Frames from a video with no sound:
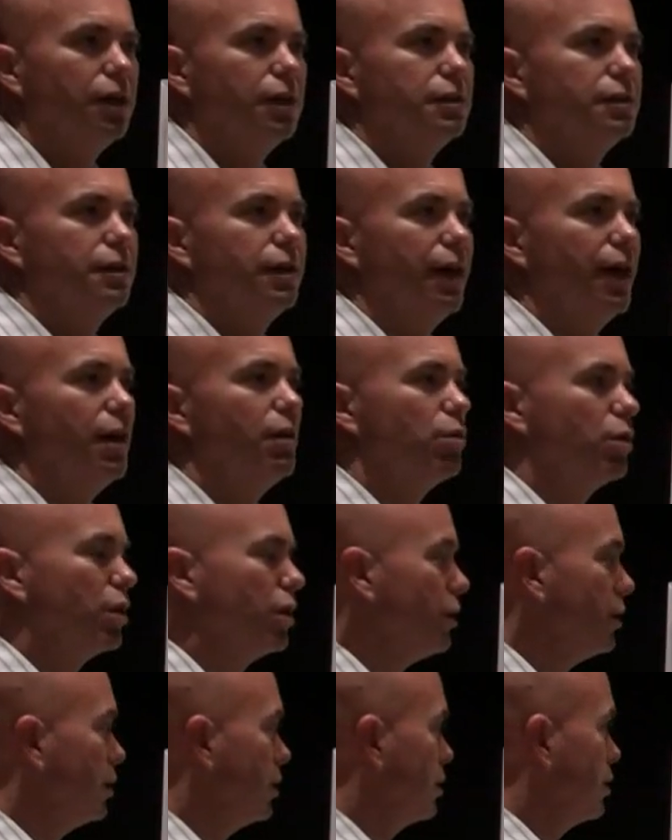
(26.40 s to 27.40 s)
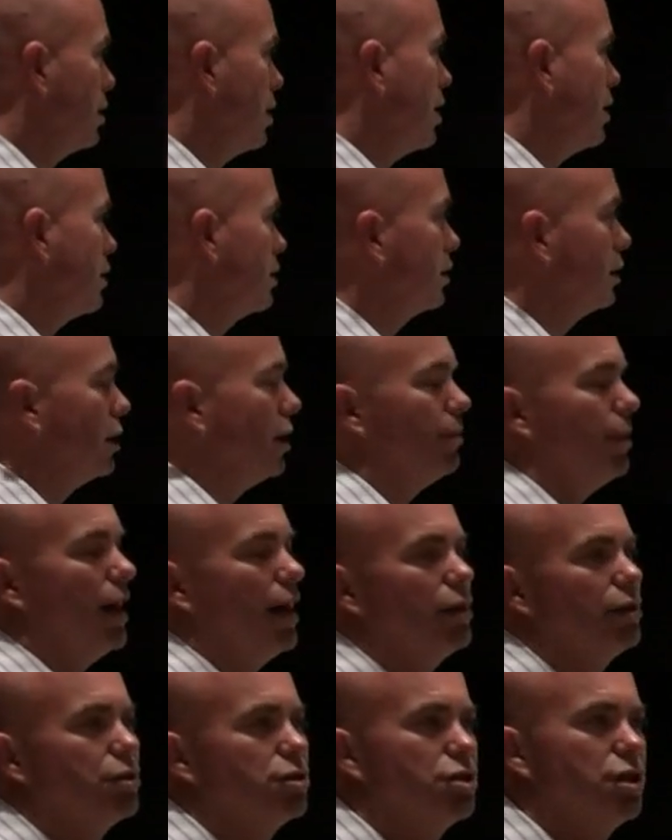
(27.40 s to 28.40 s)
Today we're going to talk
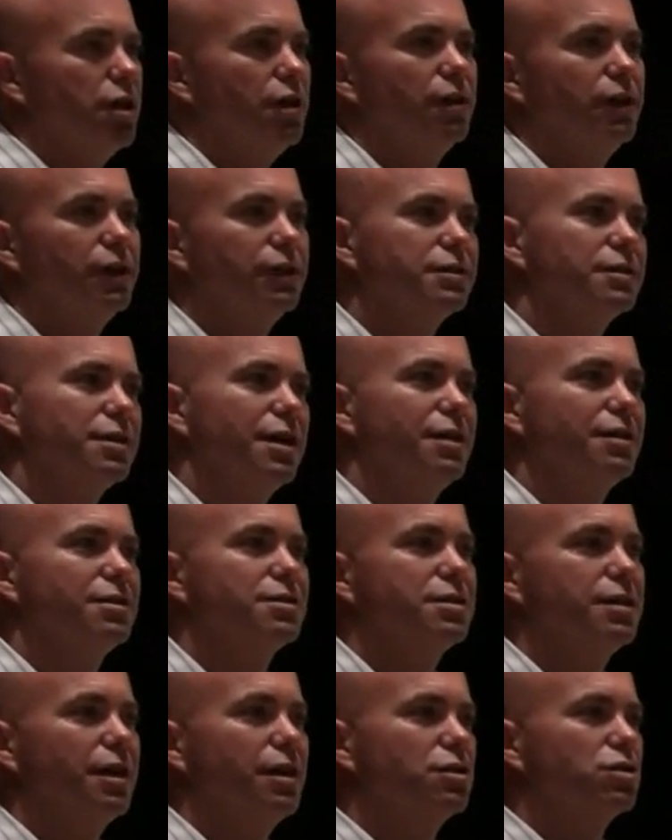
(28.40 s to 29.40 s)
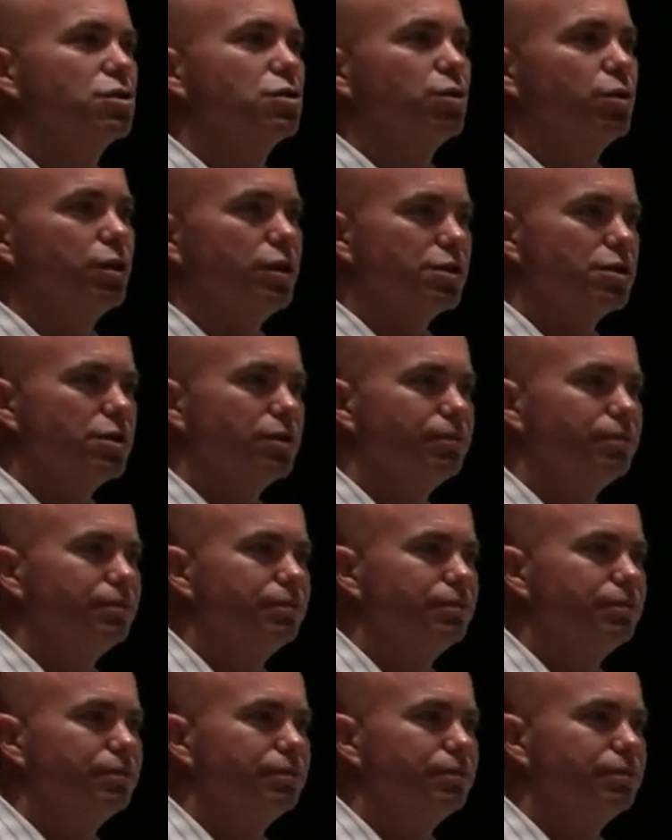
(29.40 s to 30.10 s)
about sharing solid state storage.